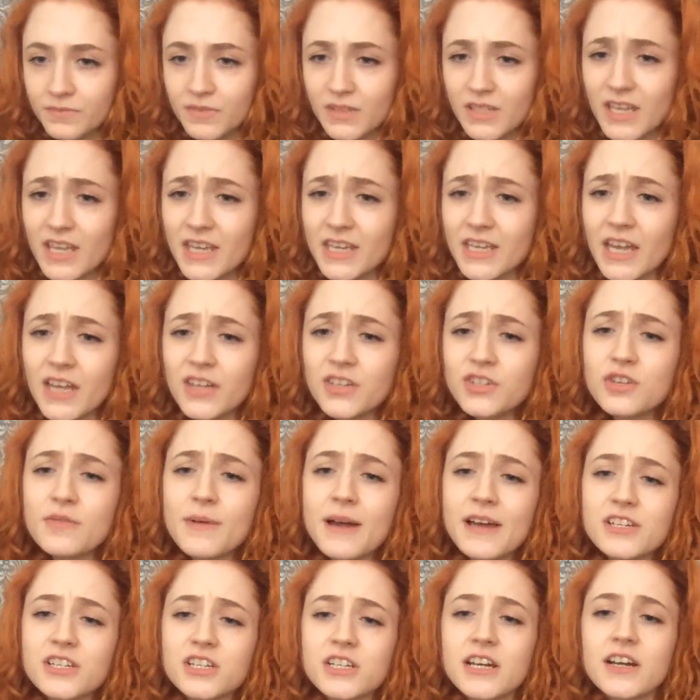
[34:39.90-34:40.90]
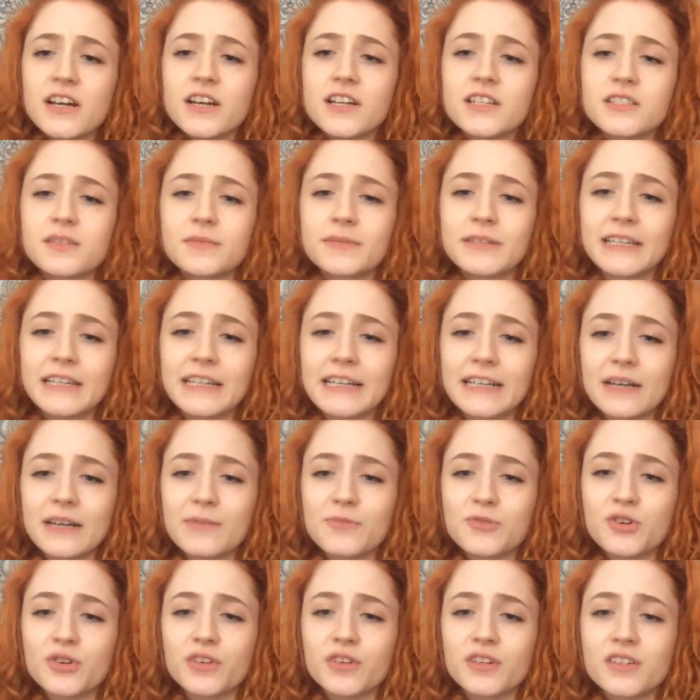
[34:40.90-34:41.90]
Can you imagine learning some Gaelic? I'm
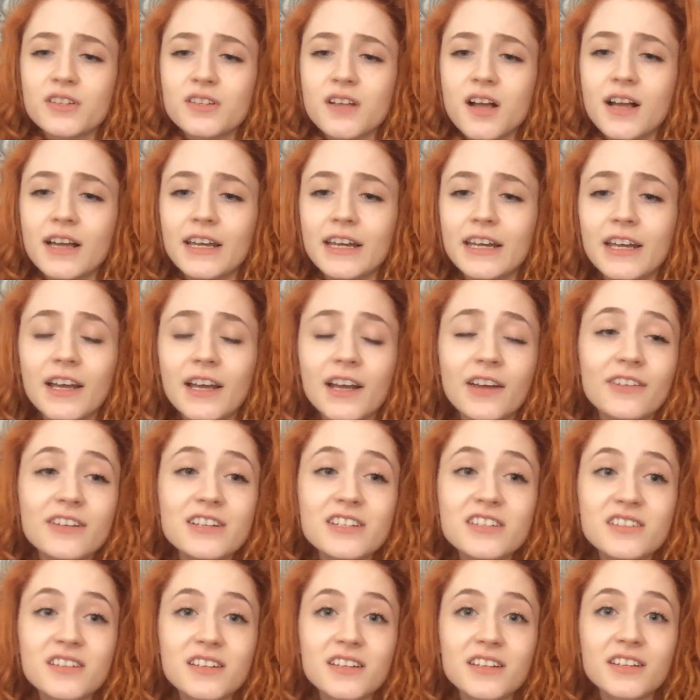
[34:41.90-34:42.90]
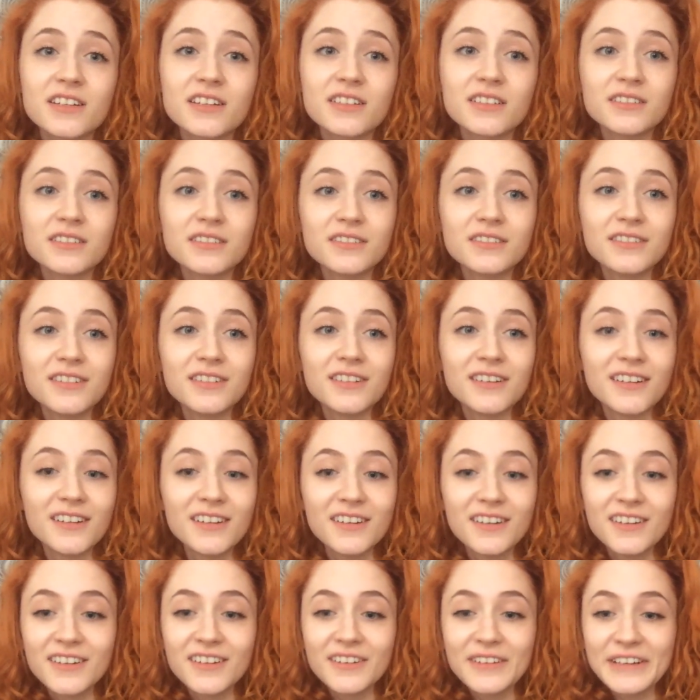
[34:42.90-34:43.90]
recording a song in it. I already did it.
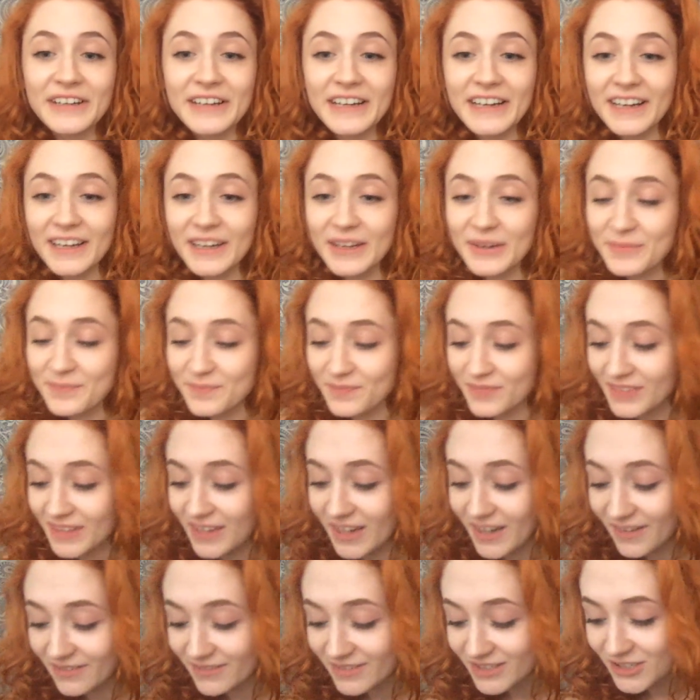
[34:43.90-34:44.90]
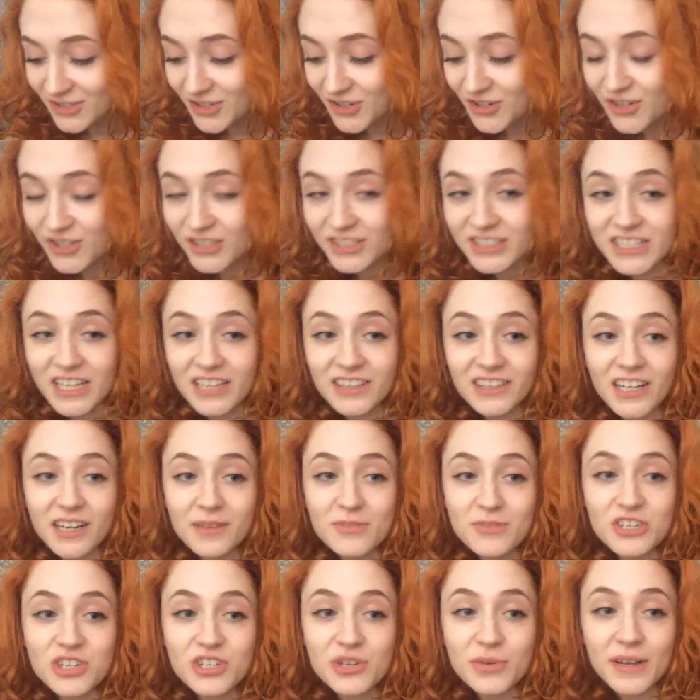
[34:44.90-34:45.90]
I have a song called Sentry
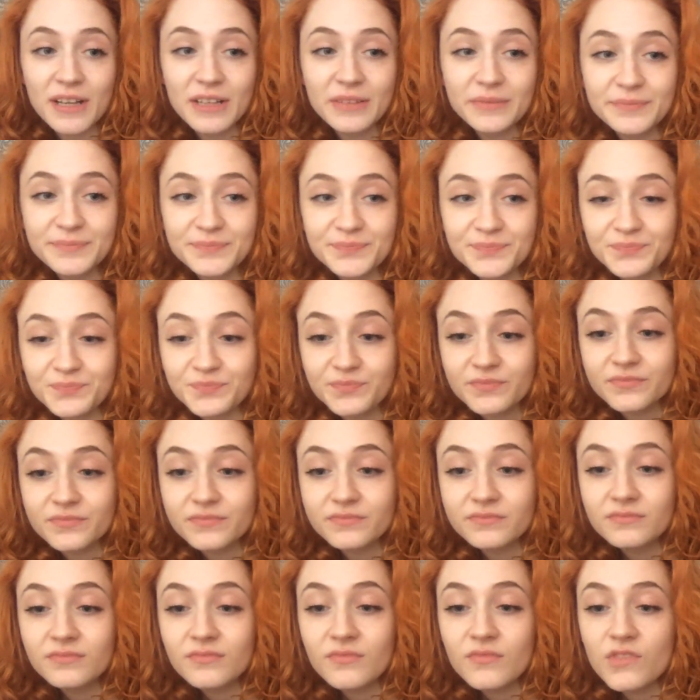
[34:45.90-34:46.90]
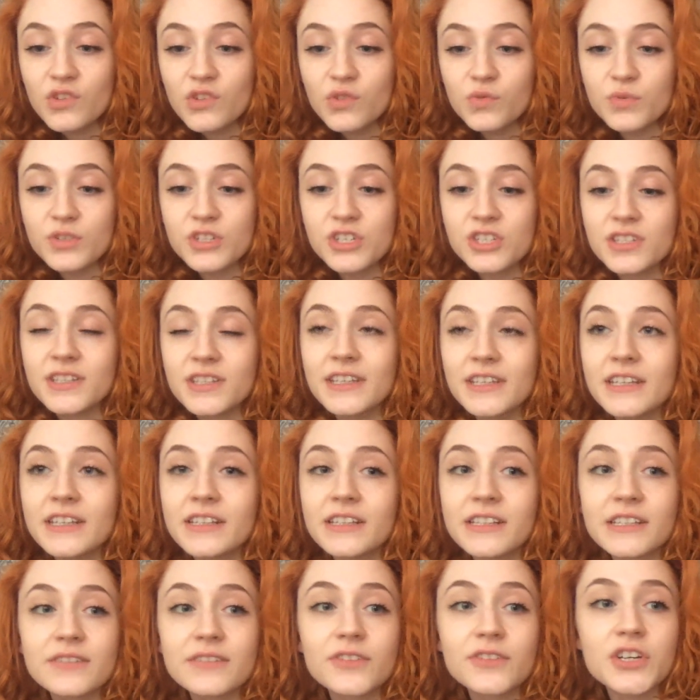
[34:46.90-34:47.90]
Mishkuel. which is the
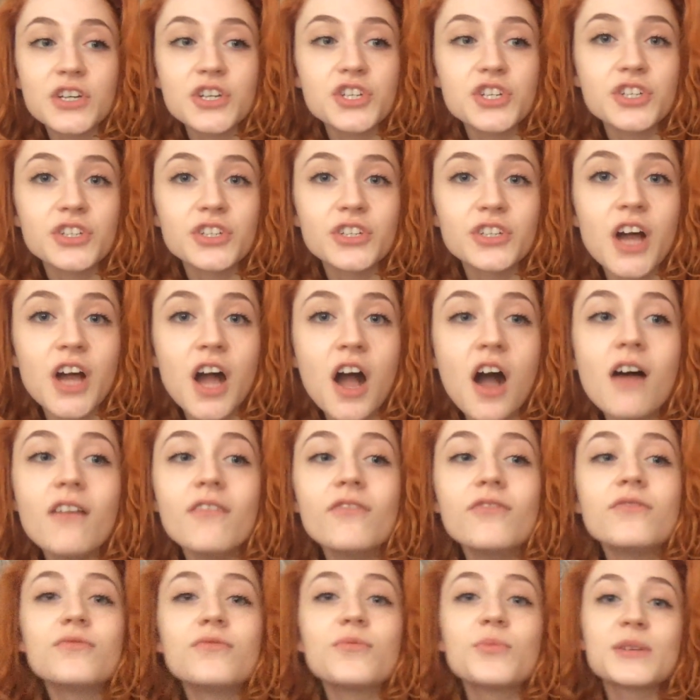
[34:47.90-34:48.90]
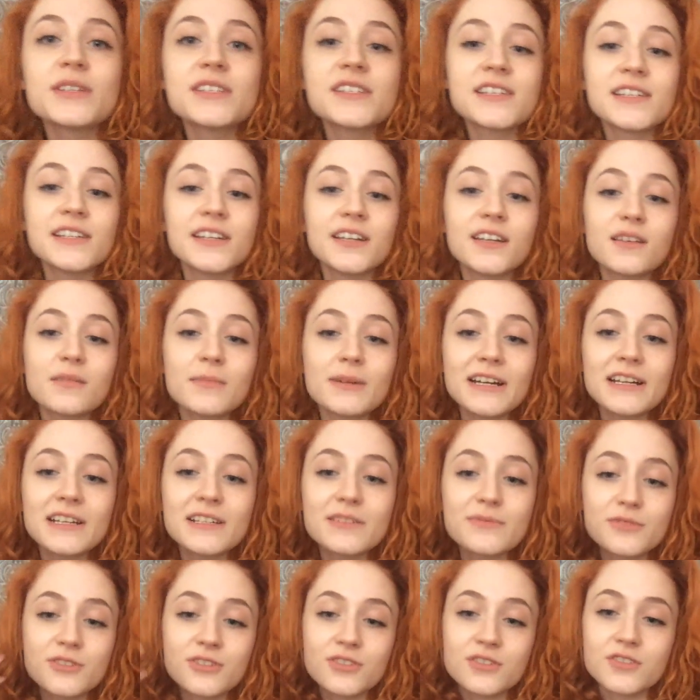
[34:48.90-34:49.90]
Gaelic version of Whiskey Lullabies,
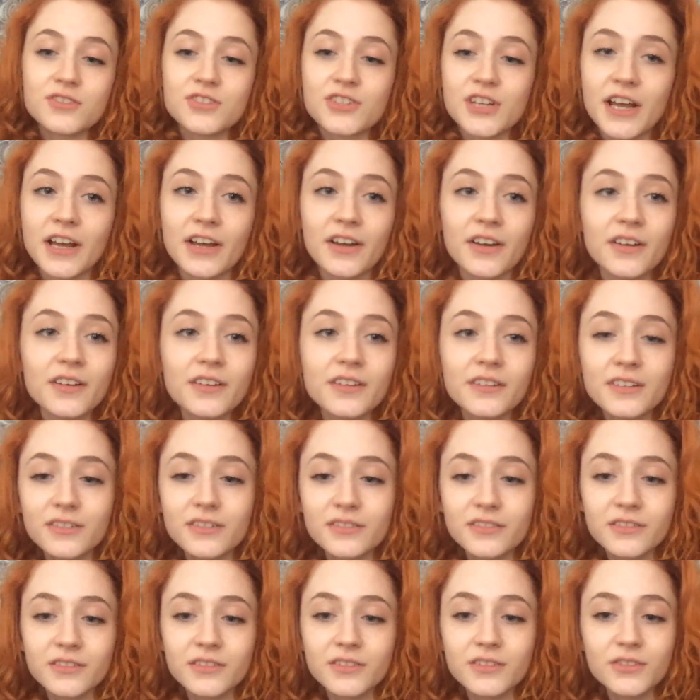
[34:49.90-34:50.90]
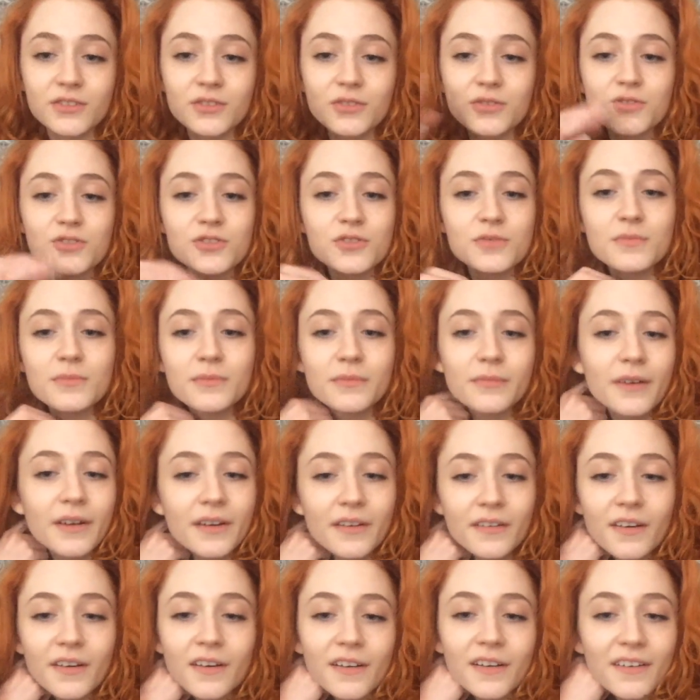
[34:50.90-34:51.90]
which you can check out on YouTube.
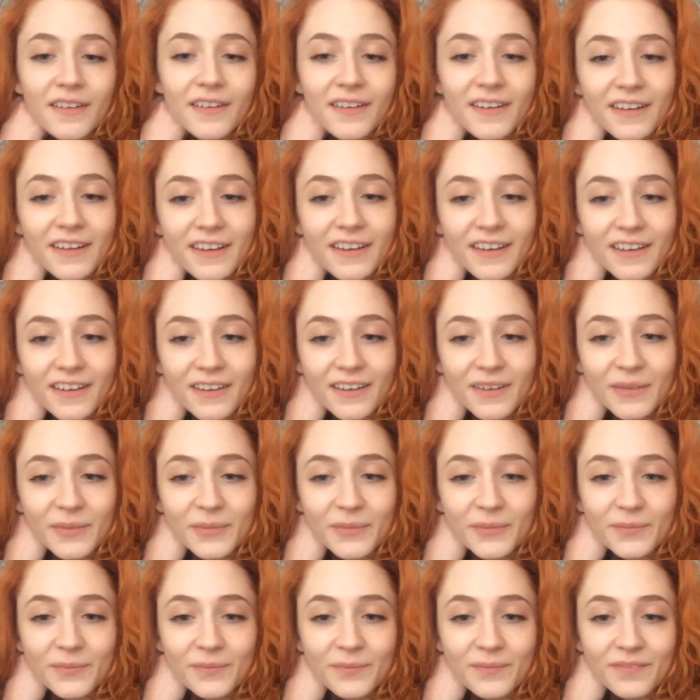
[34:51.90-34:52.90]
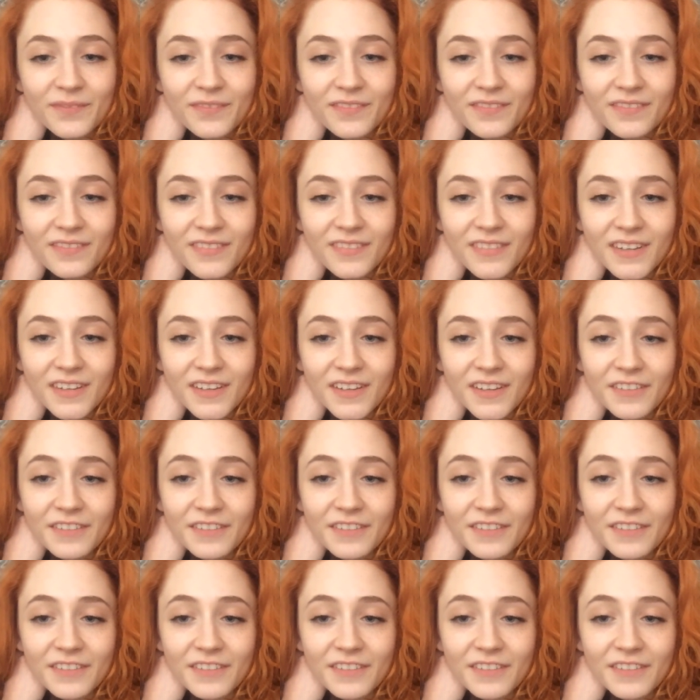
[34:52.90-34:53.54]
Yeah.